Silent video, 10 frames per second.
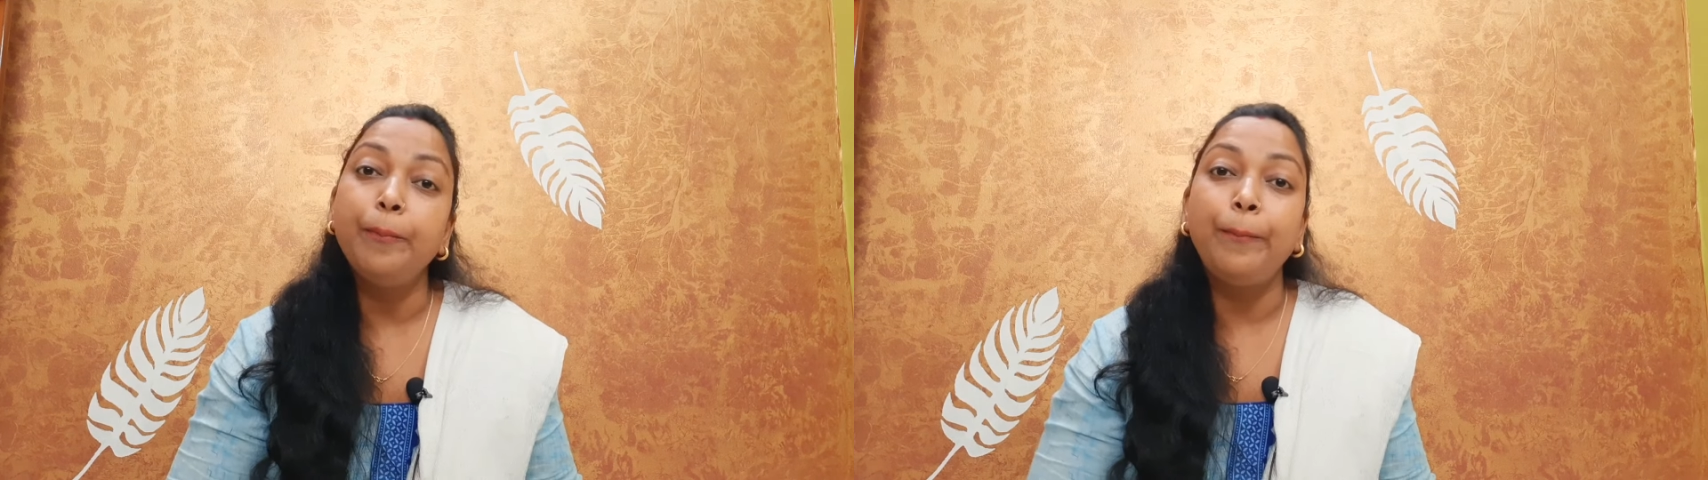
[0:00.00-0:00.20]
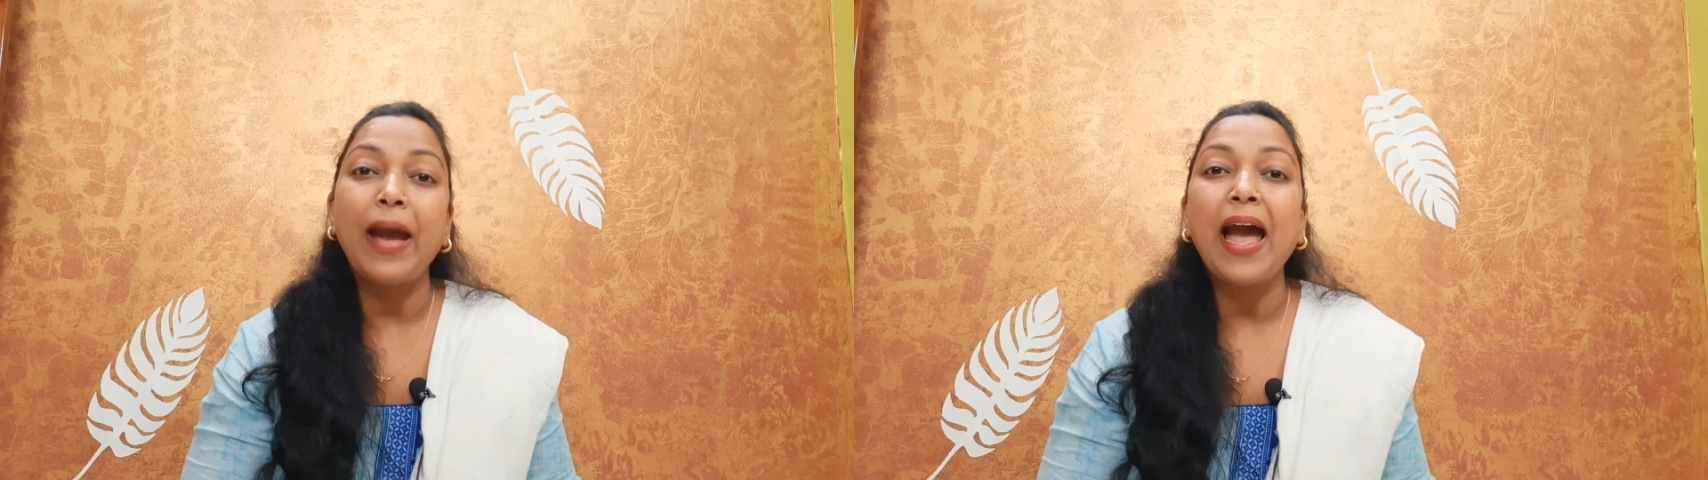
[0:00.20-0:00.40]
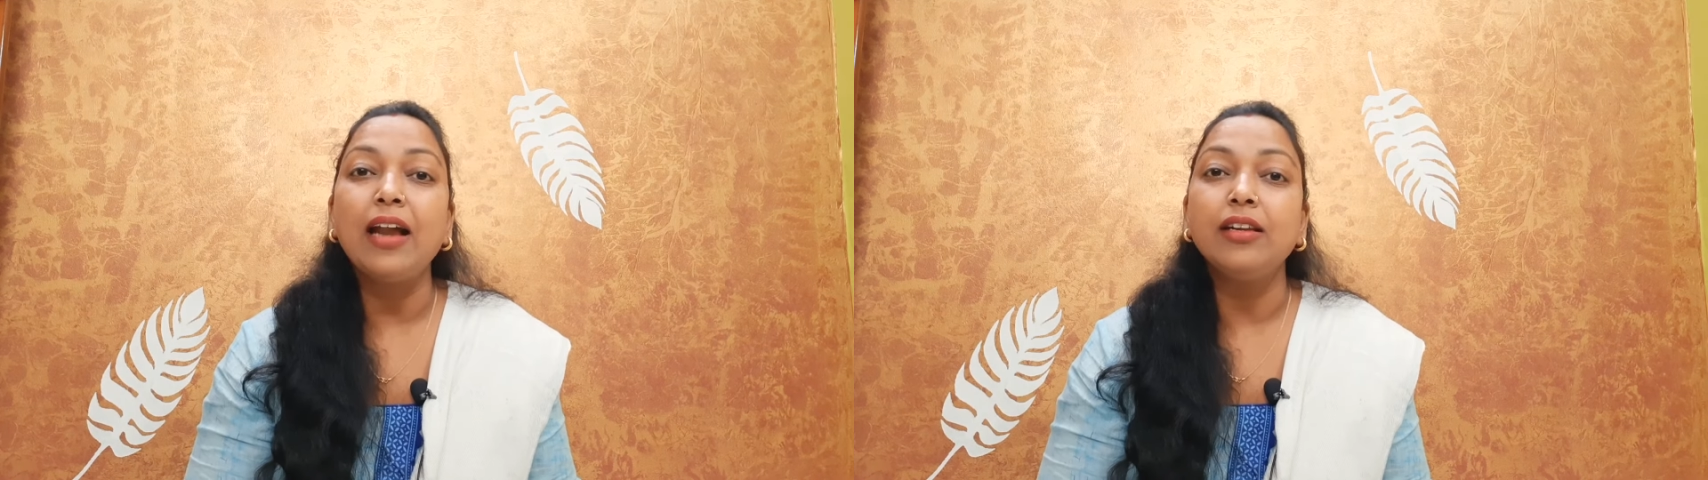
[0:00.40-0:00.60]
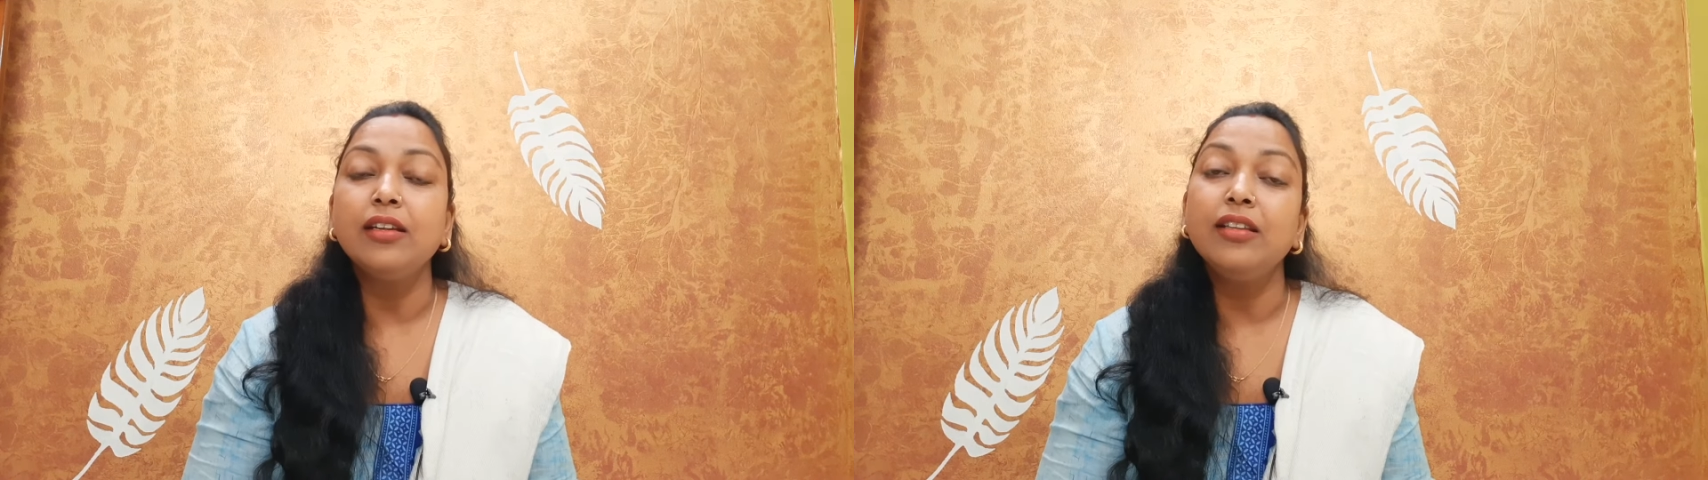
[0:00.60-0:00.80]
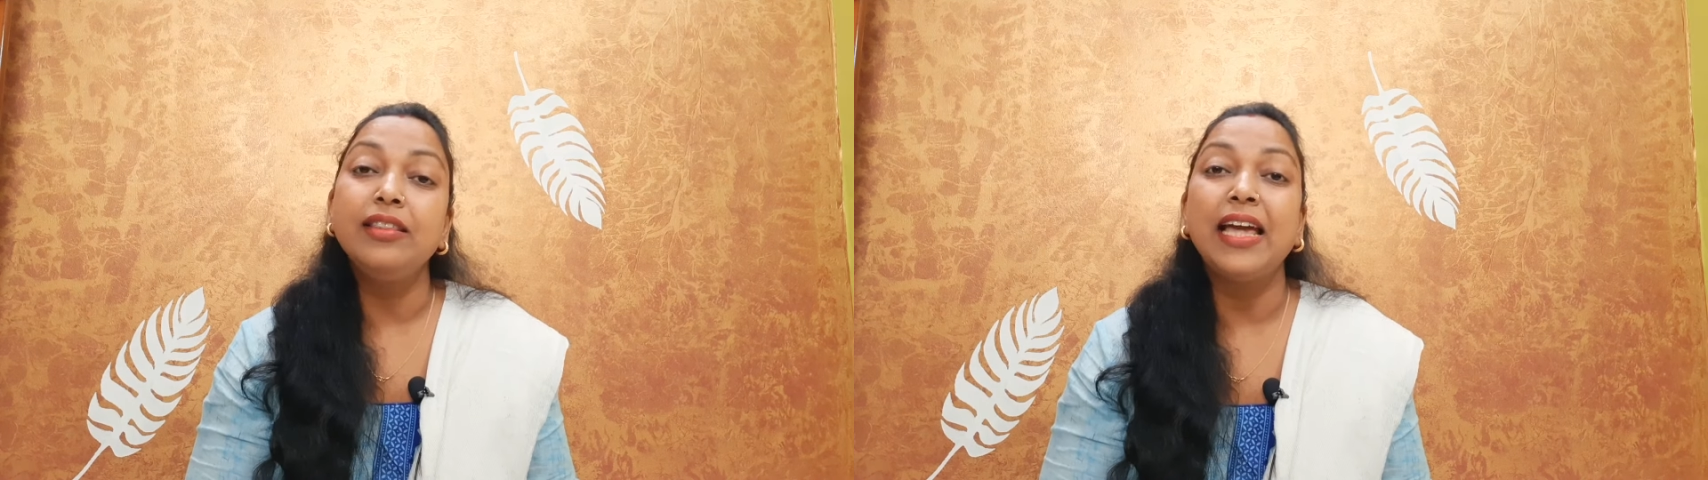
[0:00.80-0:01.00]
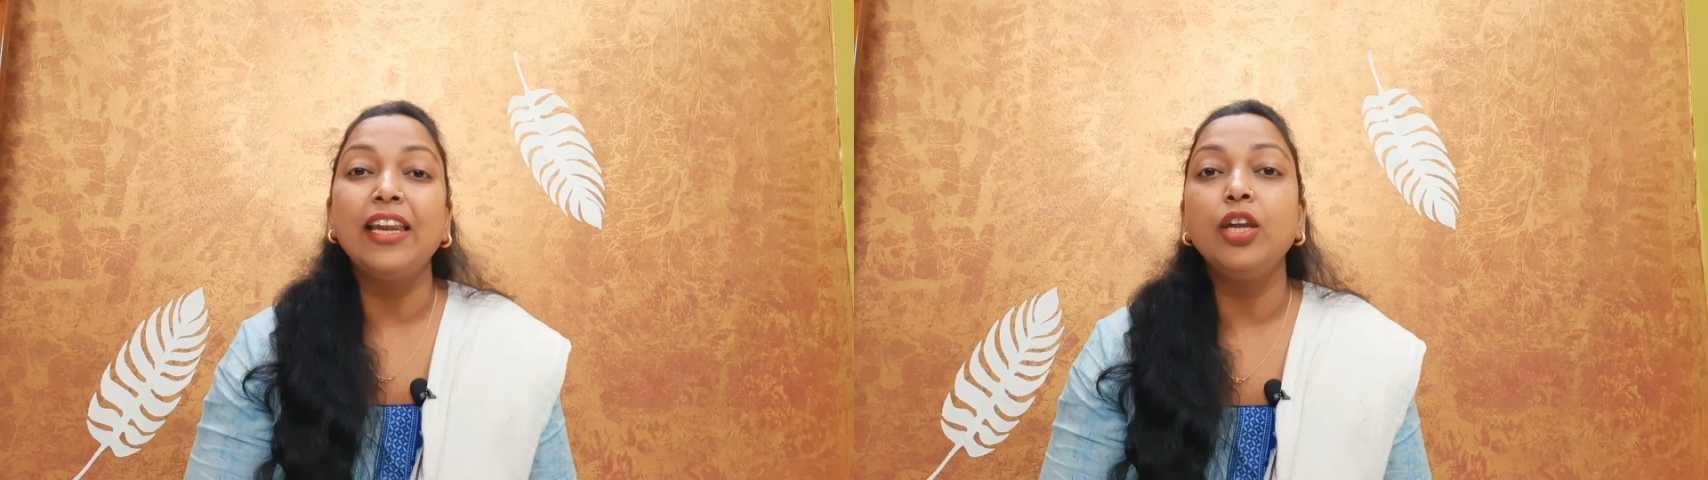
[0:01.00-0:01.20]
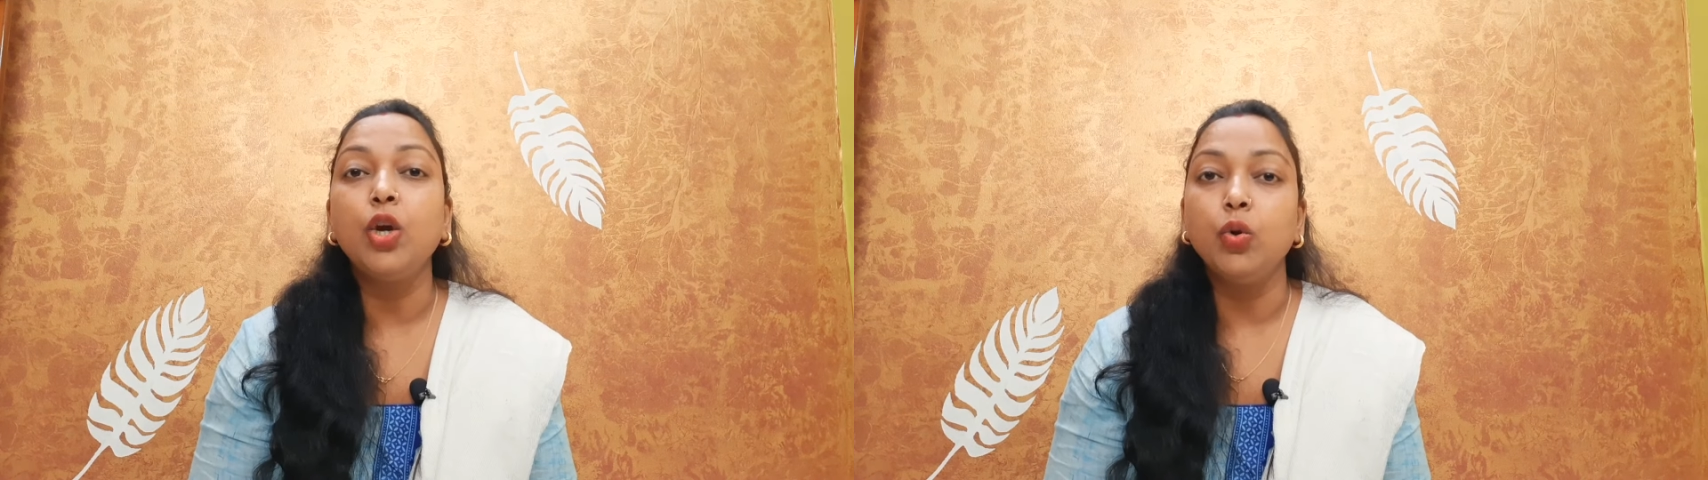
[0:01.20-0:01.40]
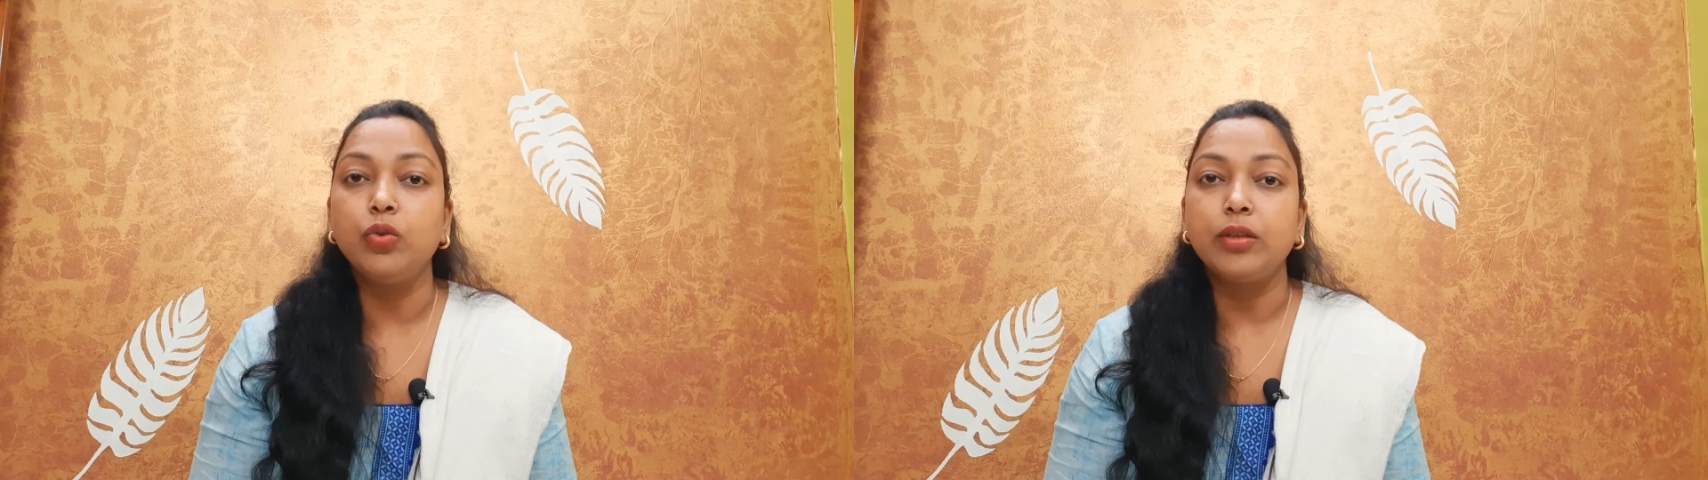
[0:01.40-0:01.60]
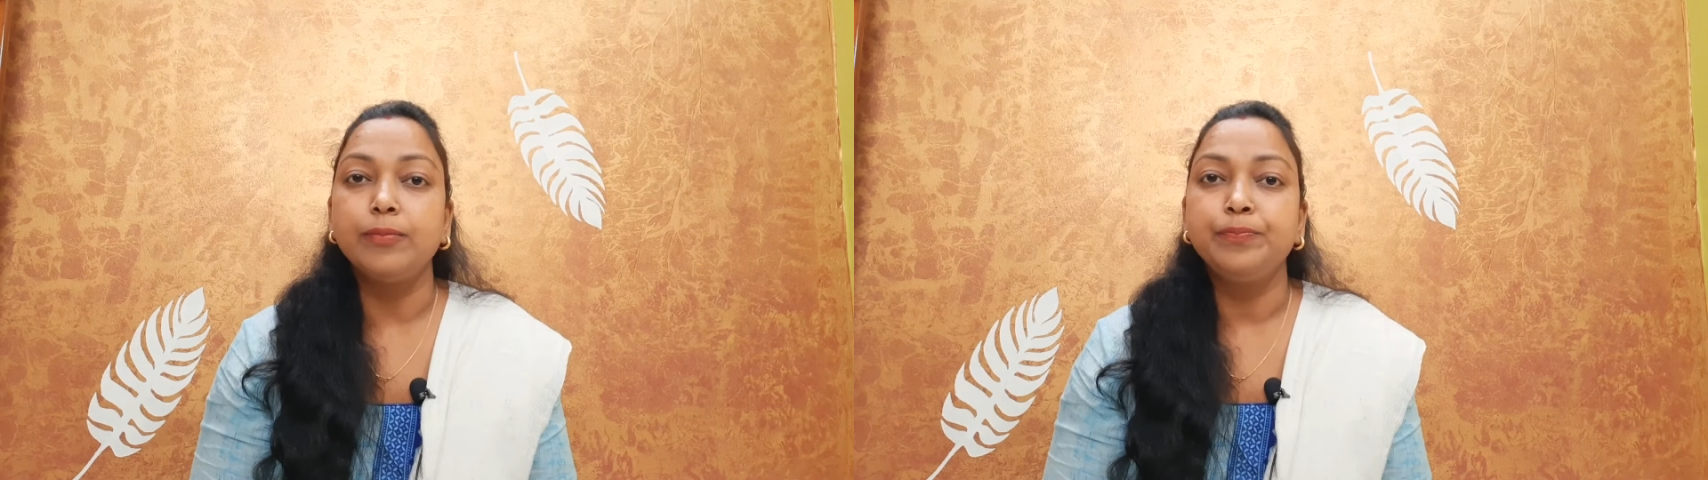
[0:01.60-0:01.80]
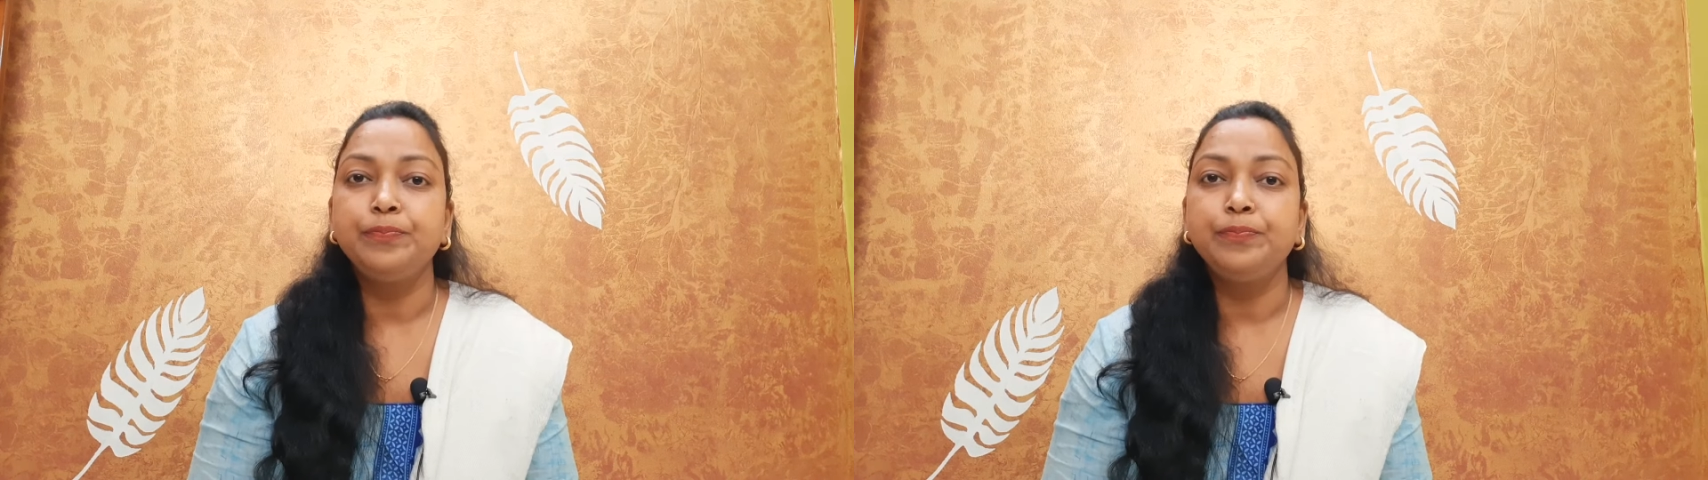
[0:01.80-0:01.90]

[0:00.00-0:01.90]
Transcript: bad than good.